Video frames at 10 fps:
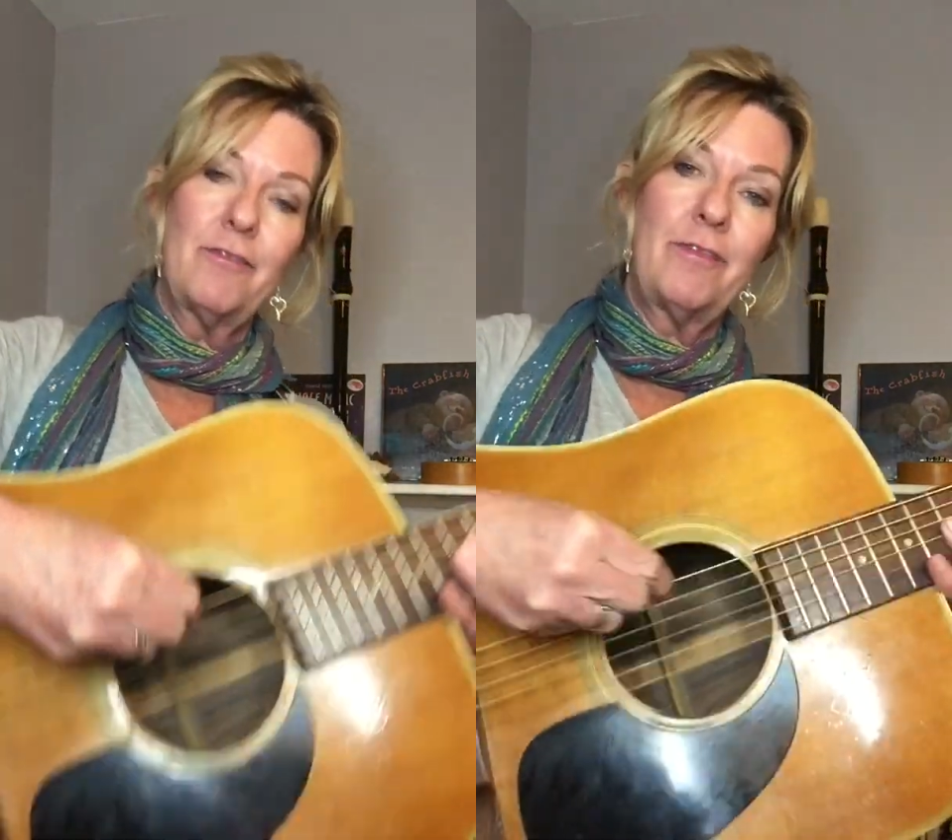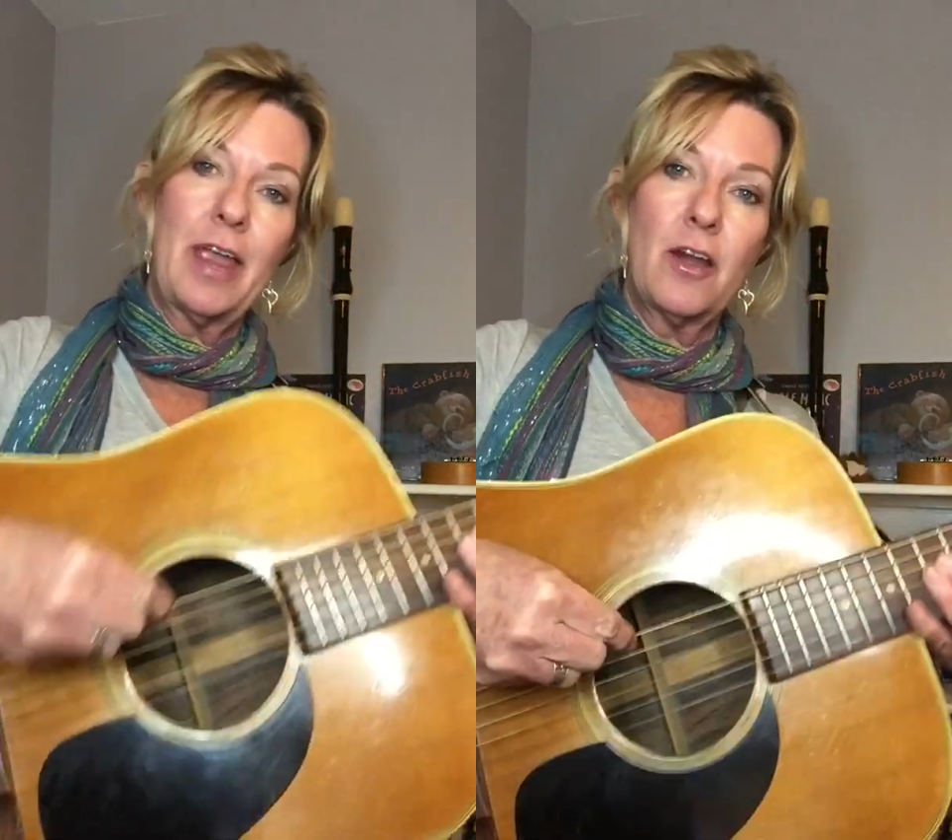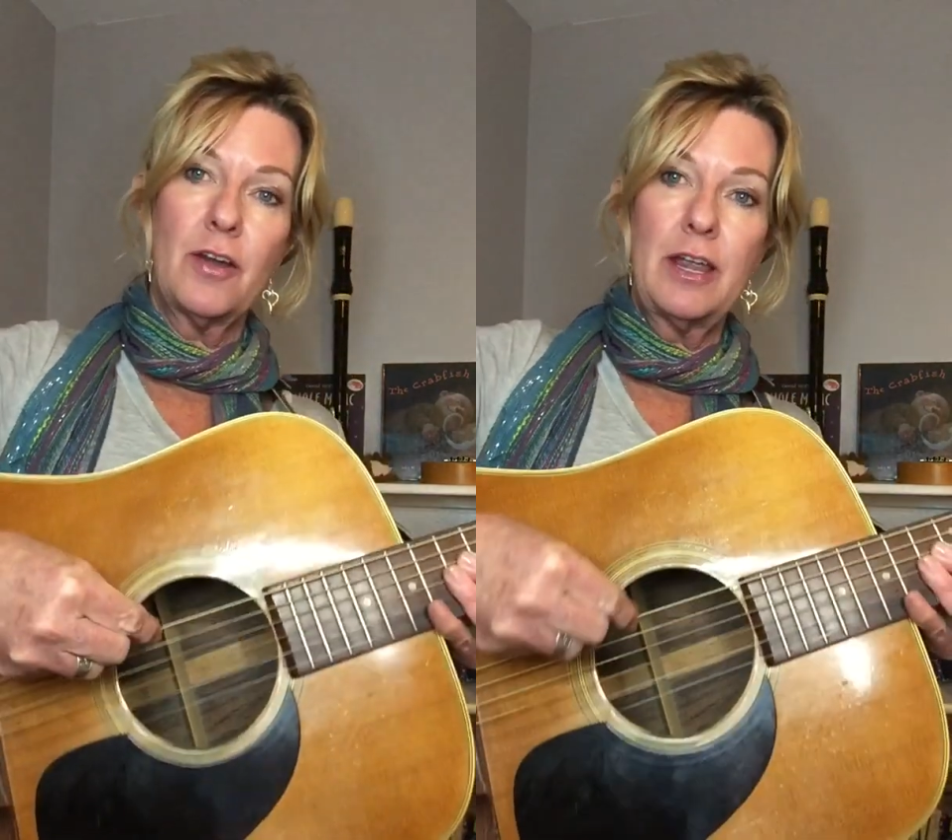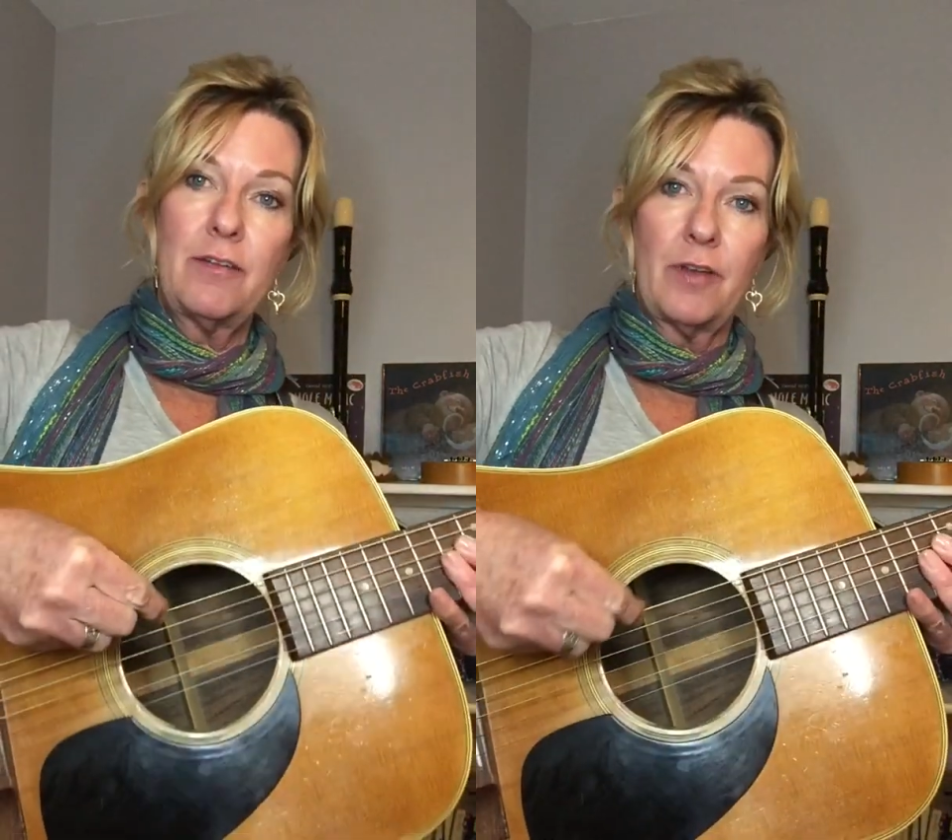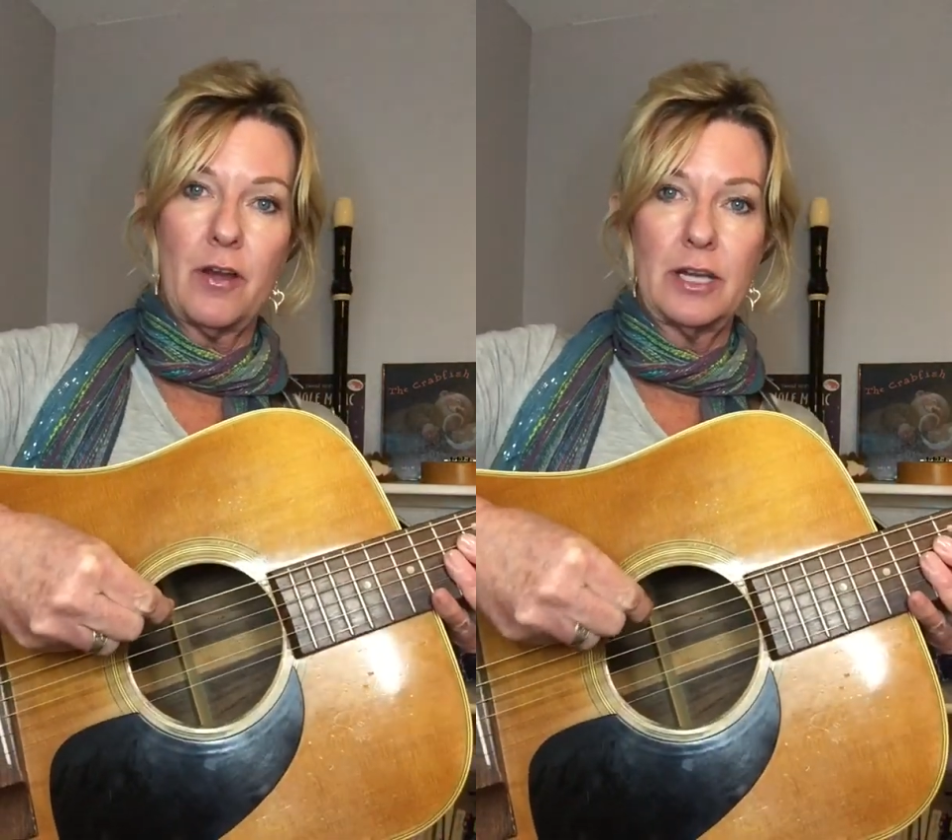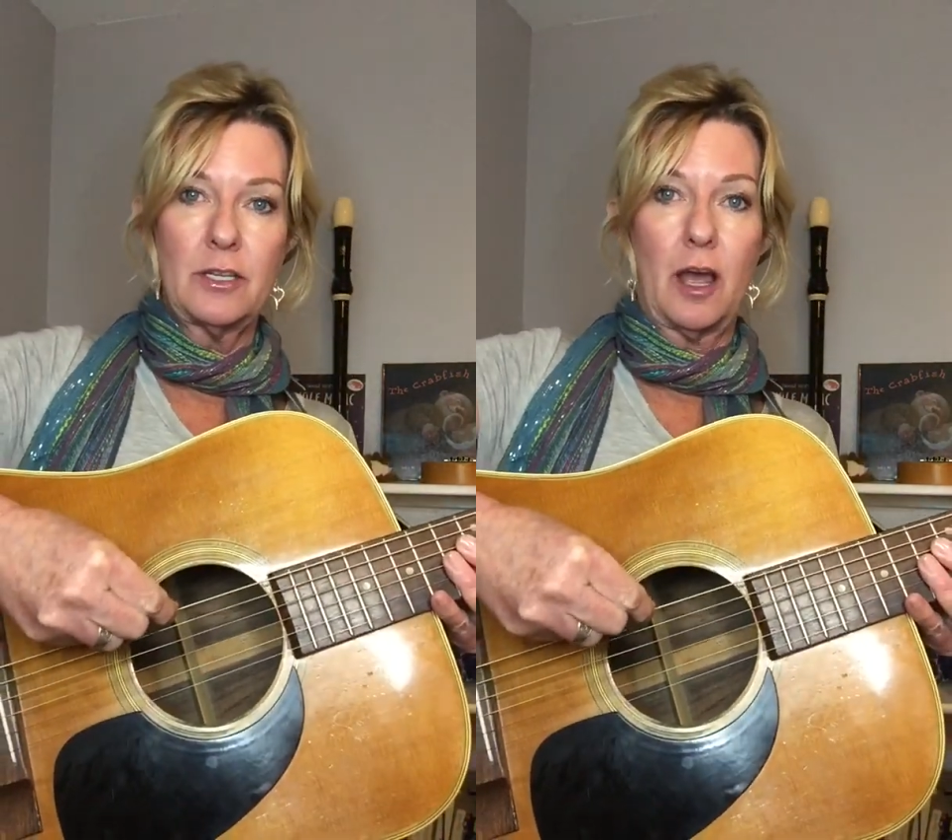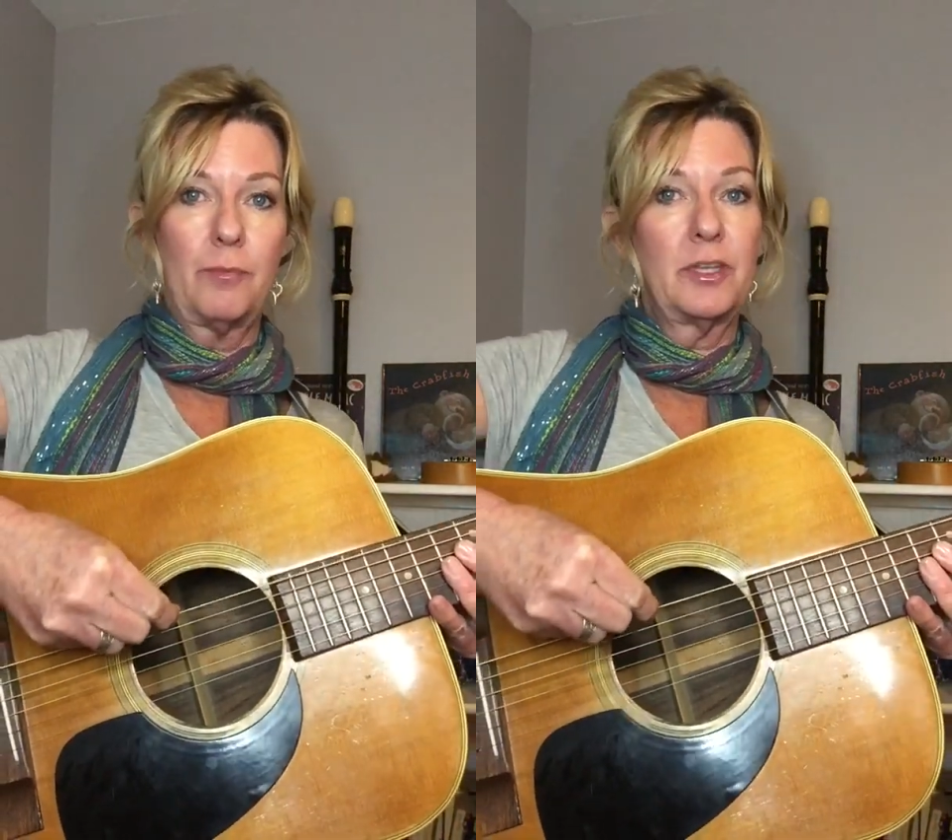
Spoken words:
very, very top.